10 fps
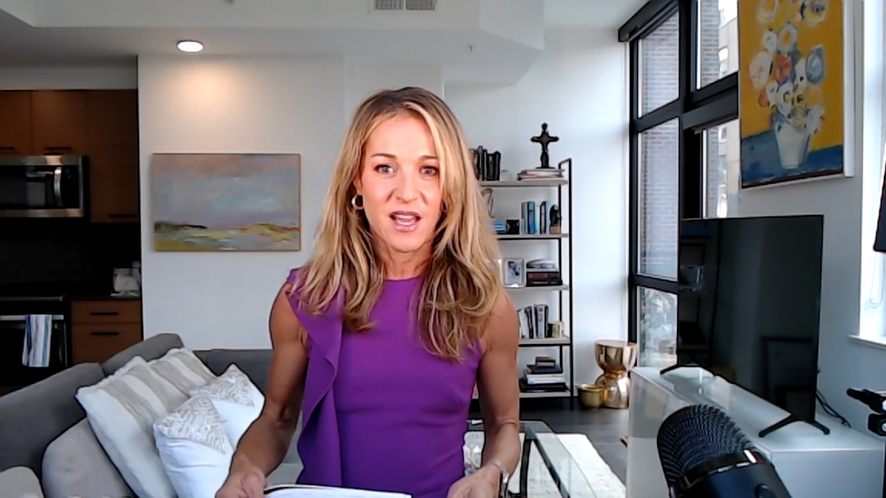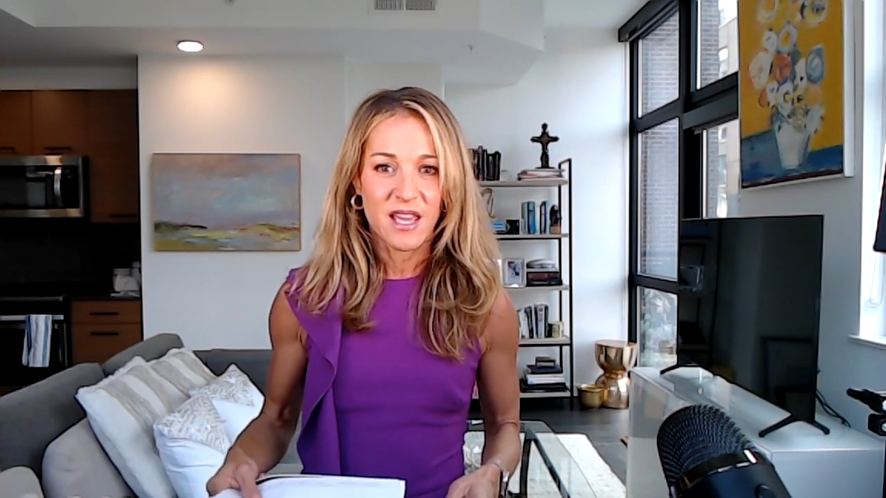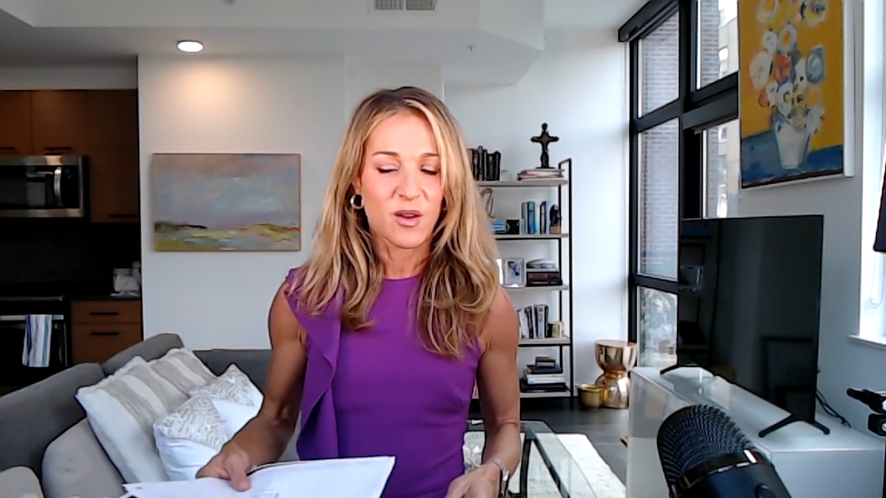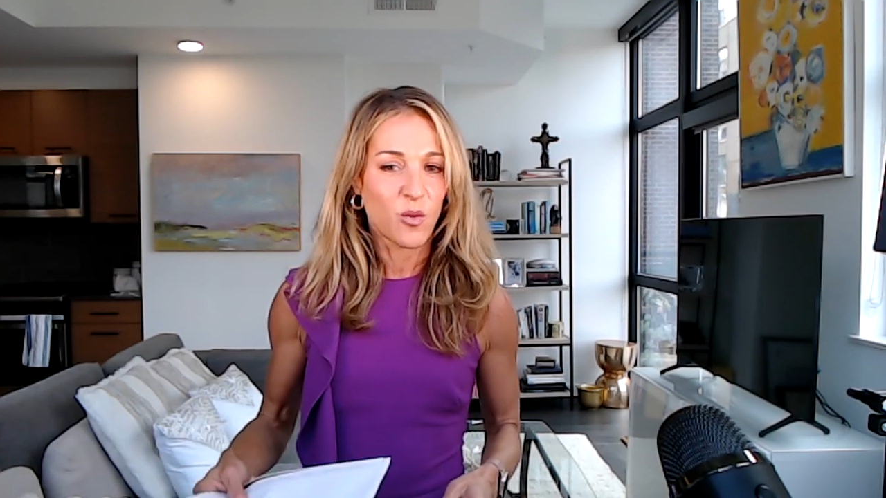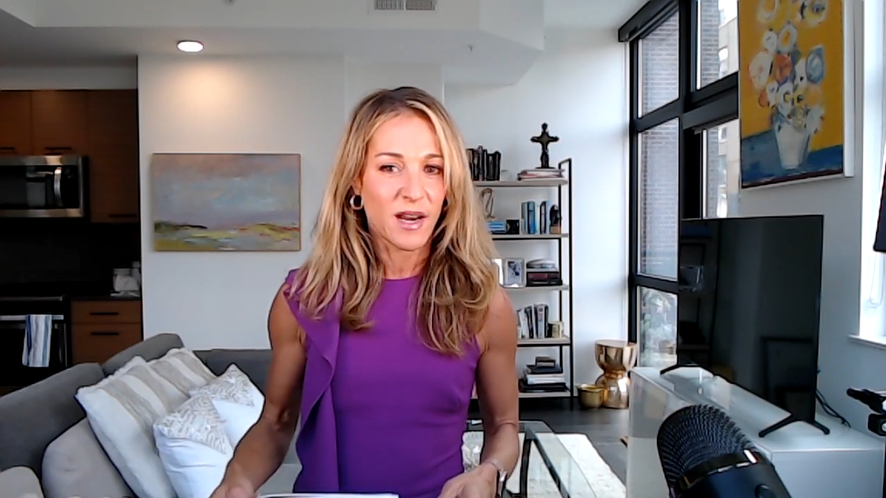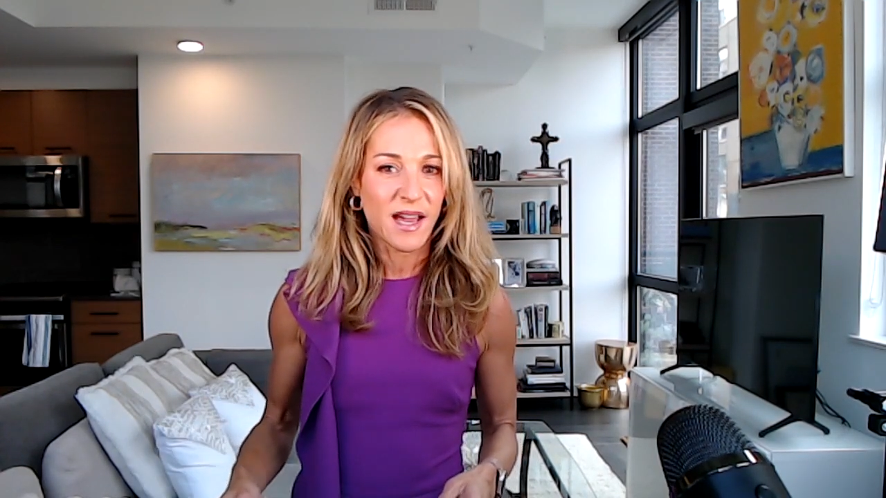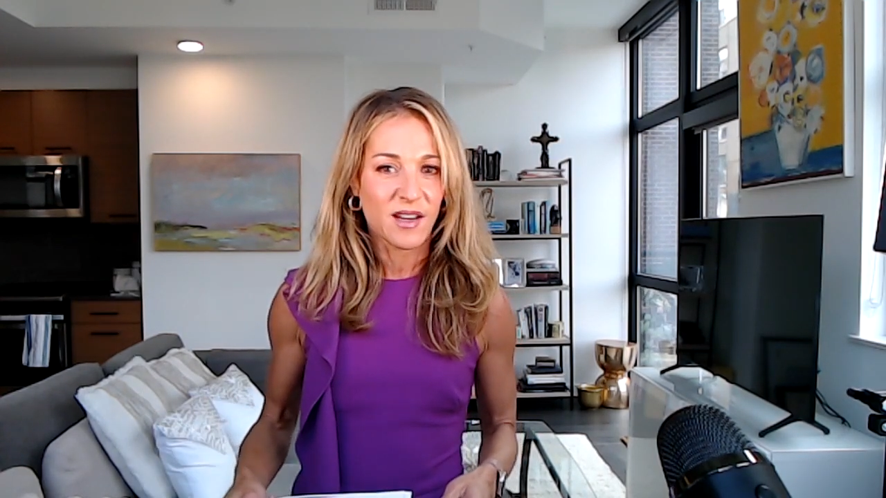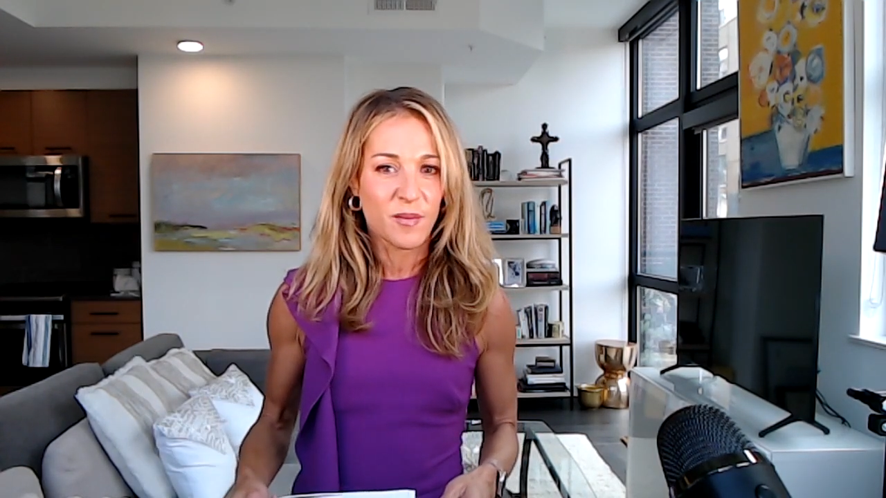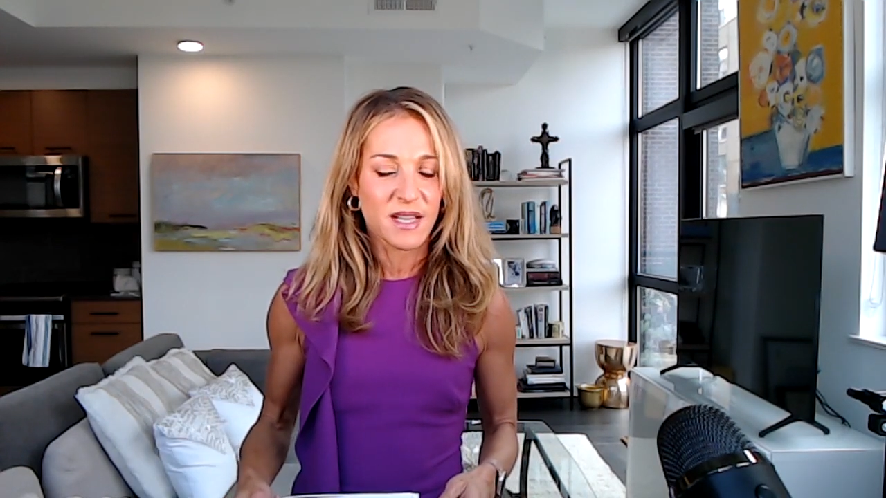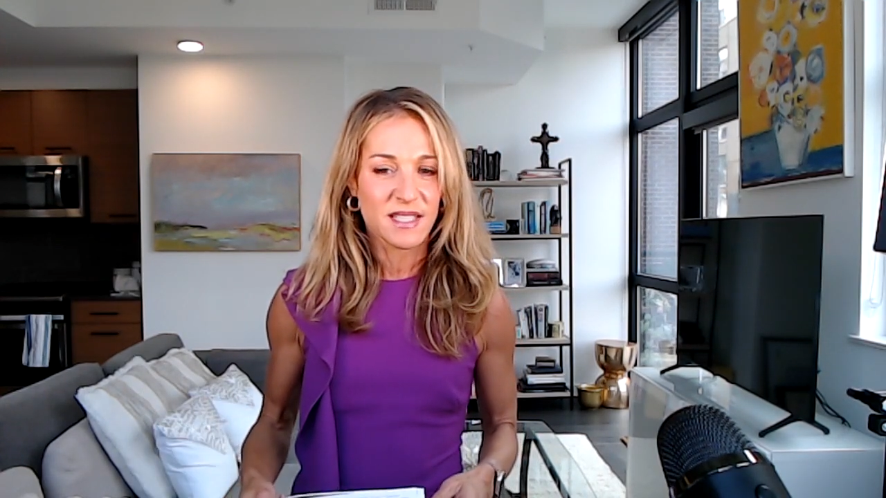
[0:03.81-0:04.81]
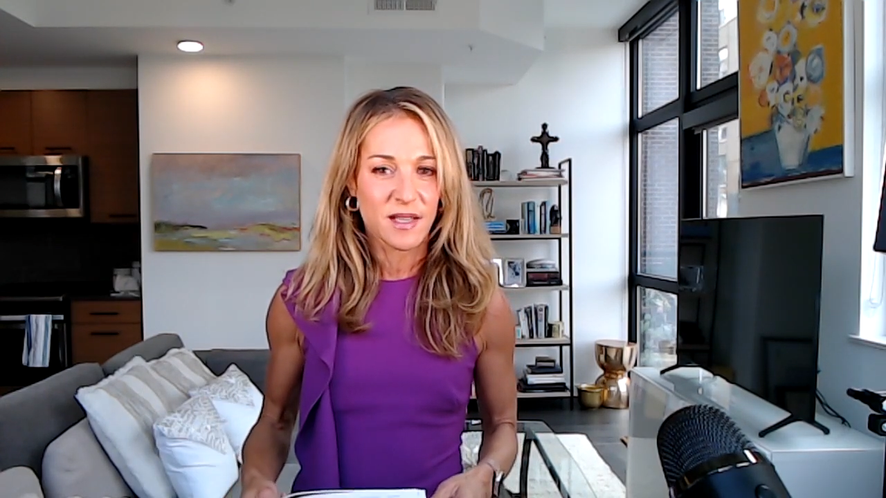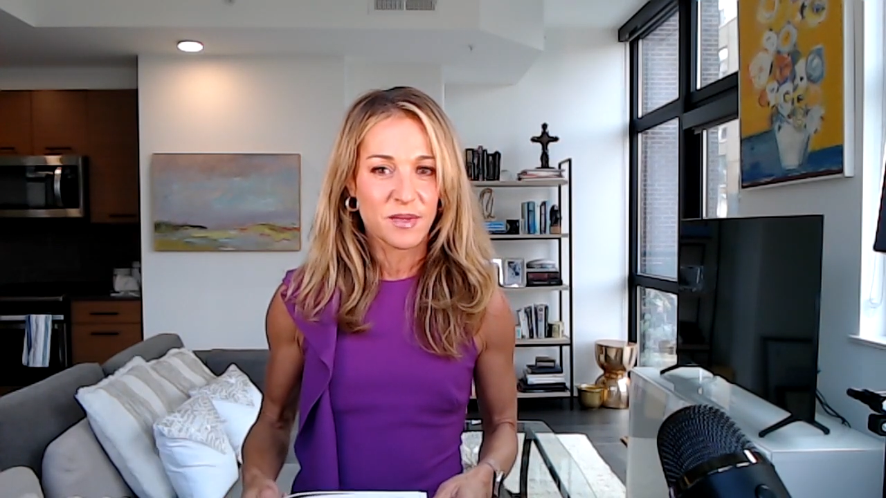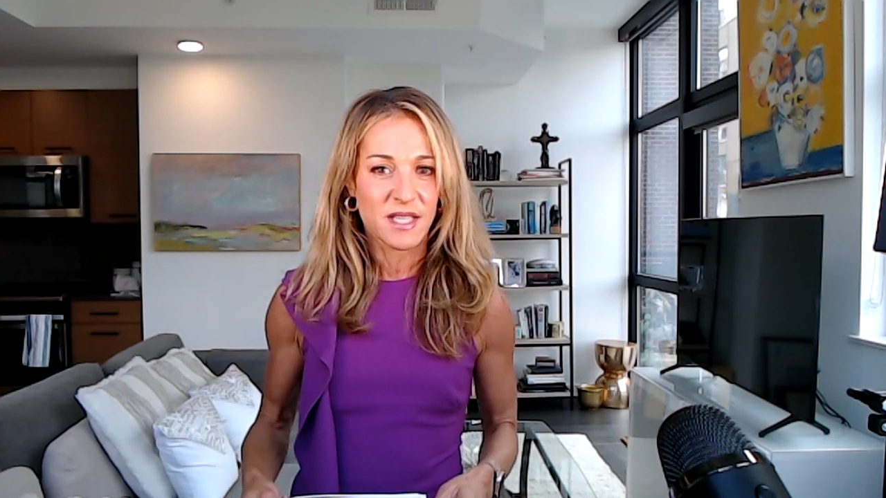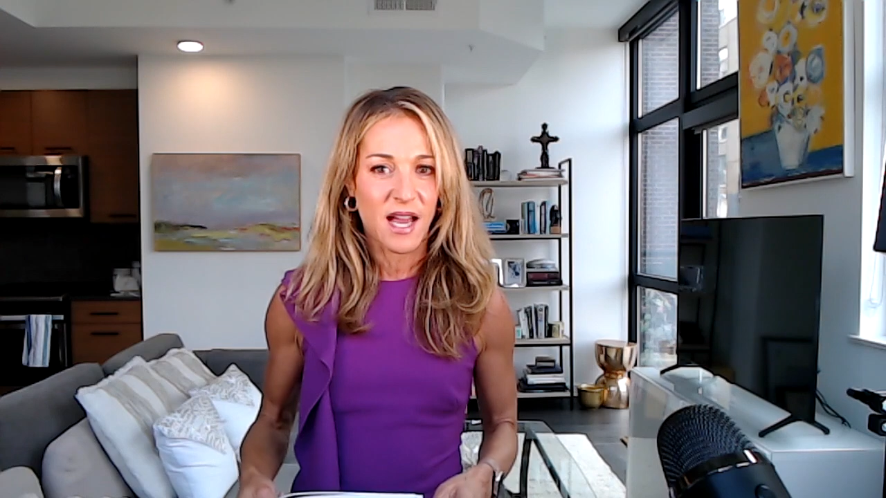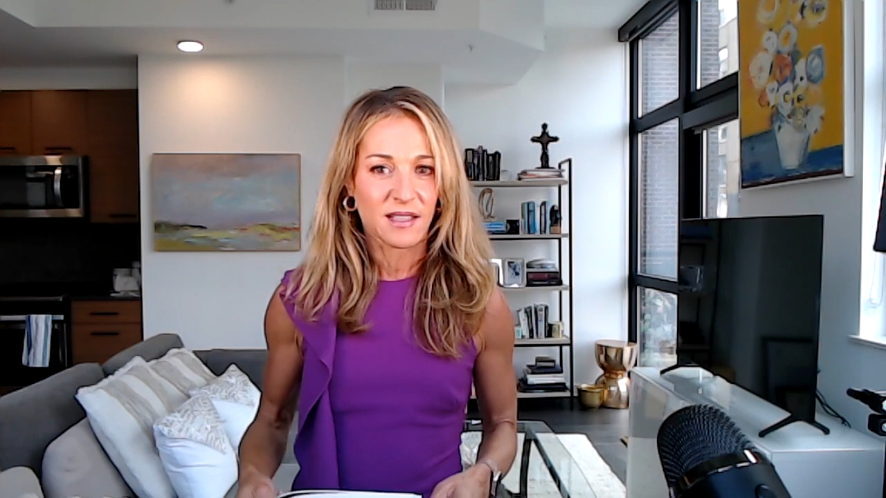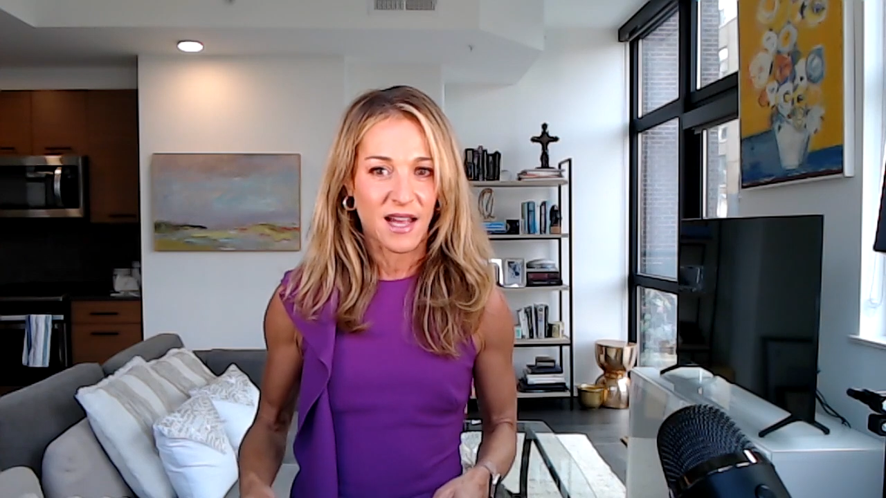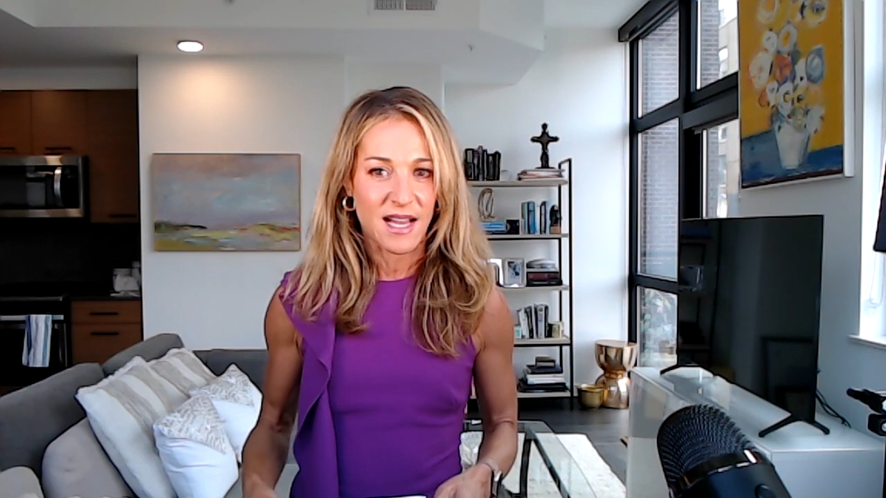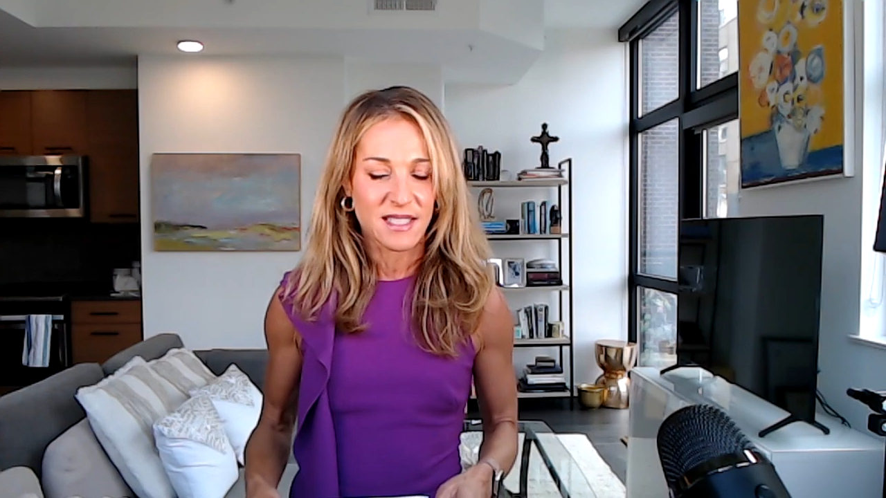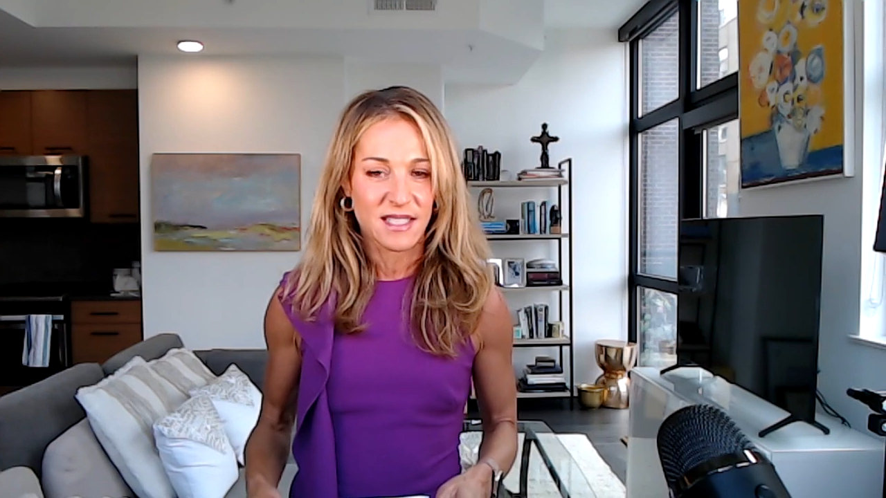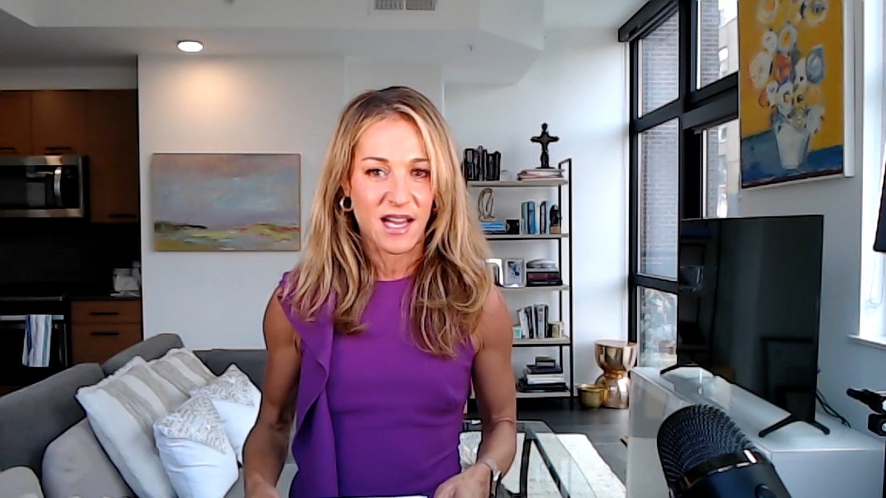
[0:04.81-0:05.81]
It went out on my Substack
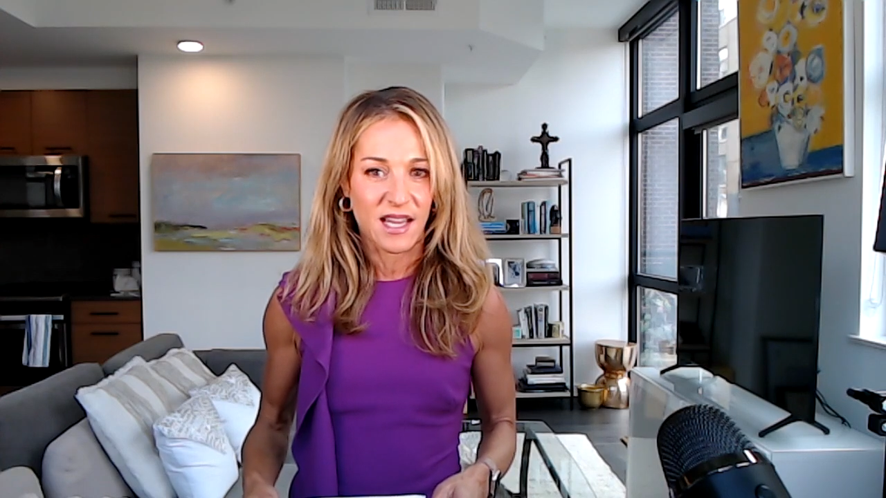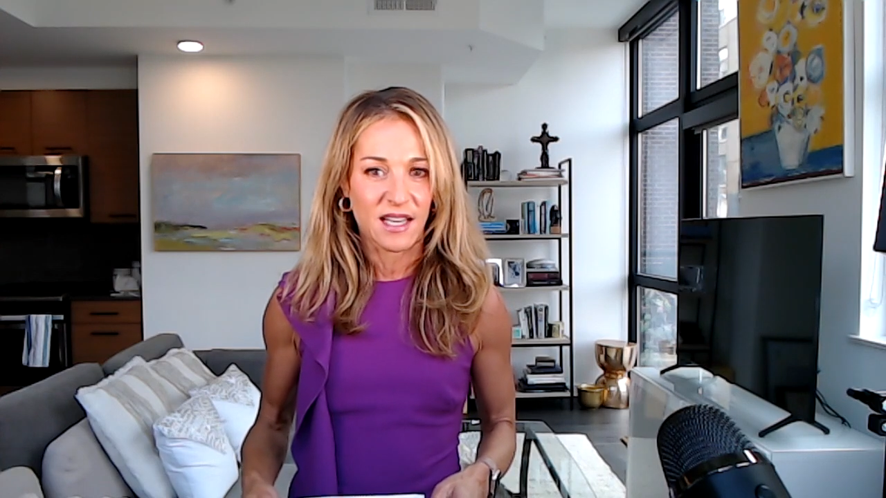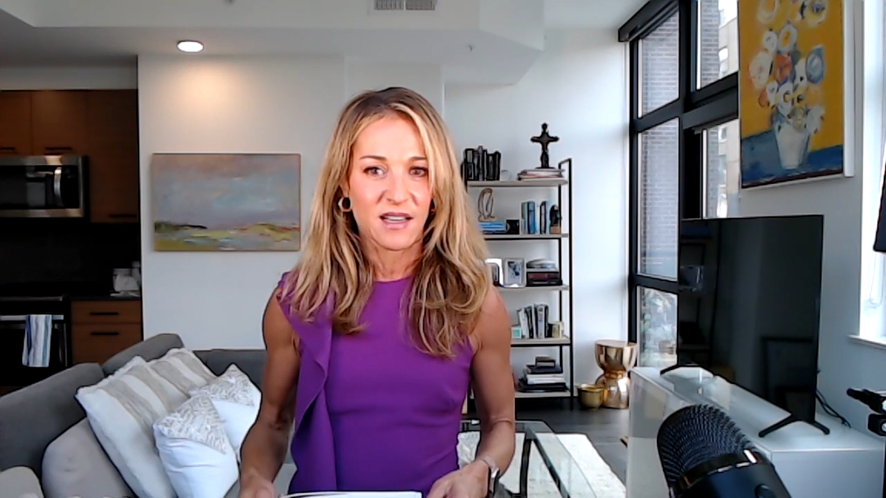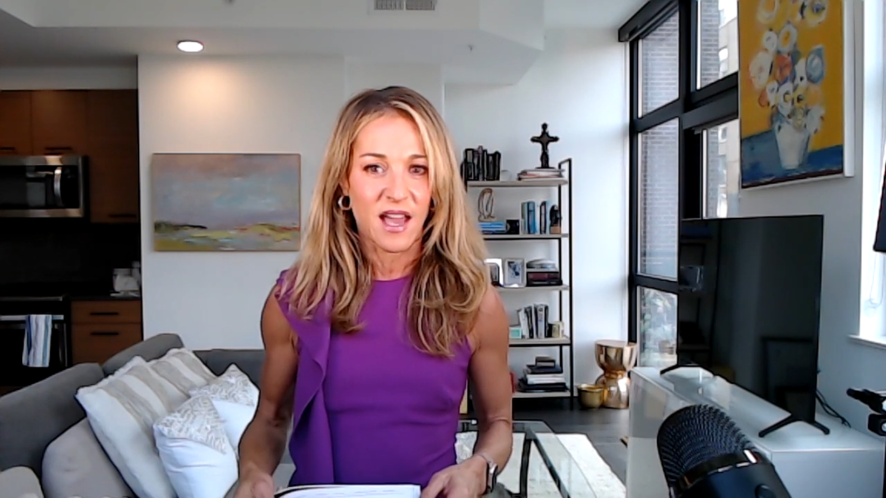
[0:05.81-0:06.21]
last night